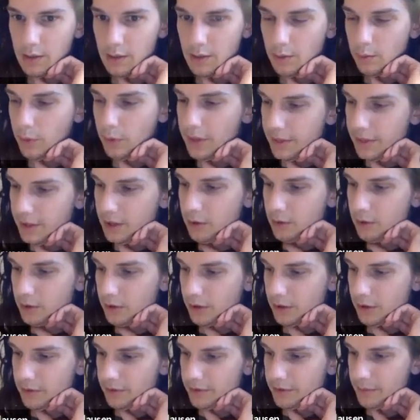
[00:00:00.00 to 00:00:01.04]
one thing you
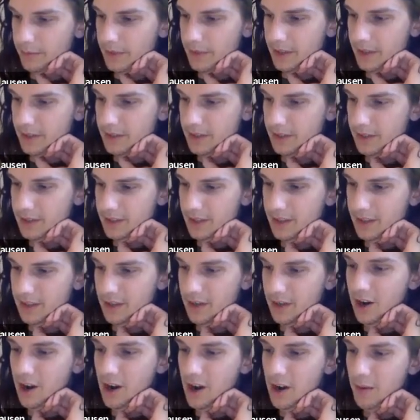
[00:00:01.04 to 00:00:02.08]
learn from this is that the
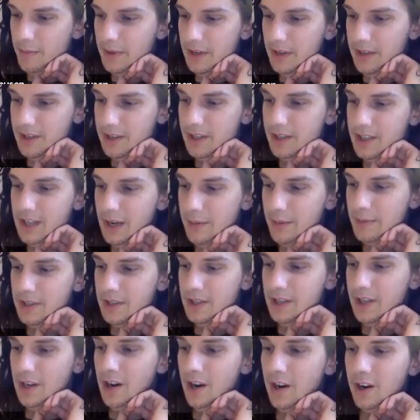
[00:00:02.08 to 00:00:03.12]
HOM is the same as
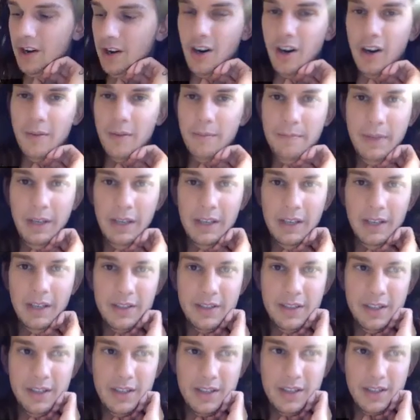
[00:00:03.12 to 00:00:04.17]
the R HOM, because
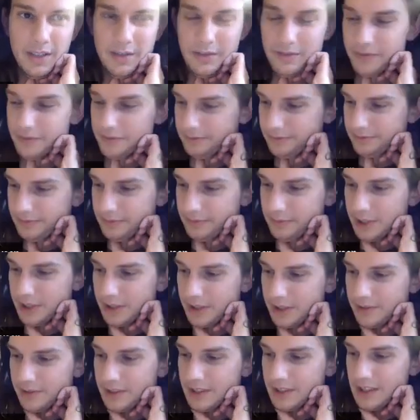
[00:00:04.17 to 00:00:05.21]
this is a
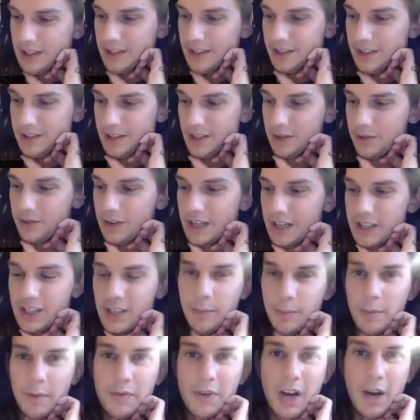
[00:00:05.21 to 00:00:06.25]
direct
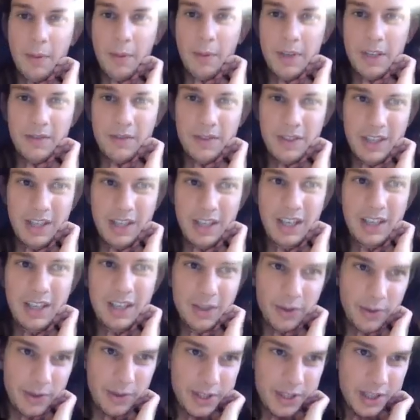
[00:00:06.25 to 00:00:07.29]
sum of copies of Z,
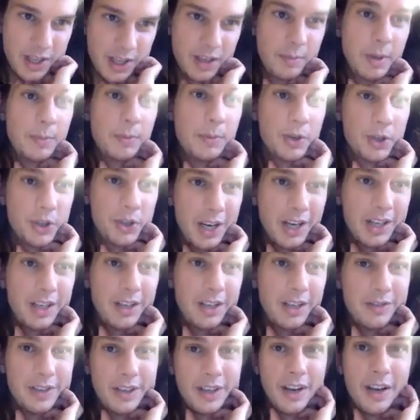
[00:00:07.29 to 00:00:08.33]
so it's going to be
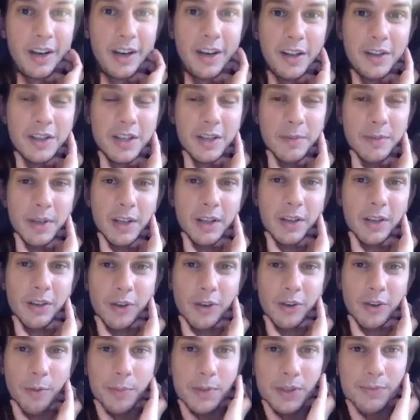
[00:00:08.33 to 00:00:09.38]
projective in condensed abelian
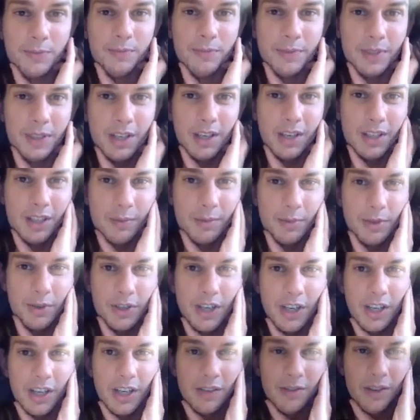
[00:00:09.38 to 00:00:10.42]
groups. Z is a
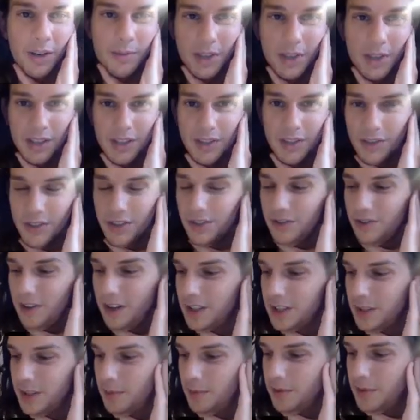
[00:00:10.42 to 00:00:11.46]
projective object, so it's a
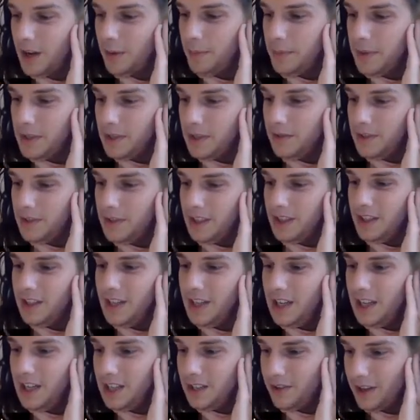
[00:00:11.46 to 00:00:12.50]
direct sum of copies of Z.
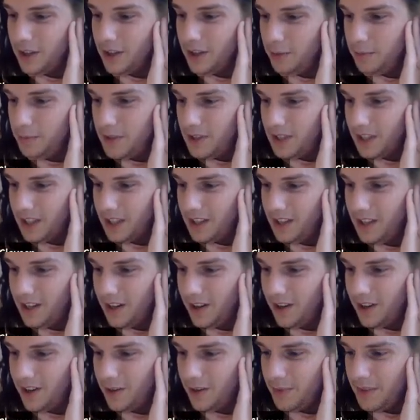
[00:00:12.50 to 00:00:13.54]
So I could stick the
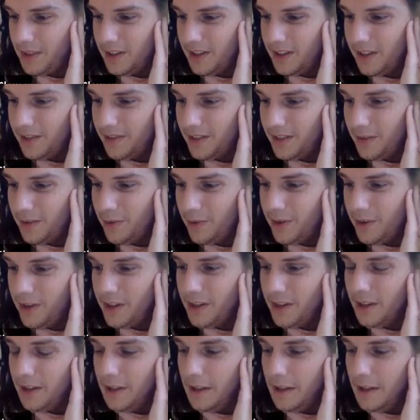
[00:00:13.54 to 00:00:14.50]
R HOM in there if I wanted.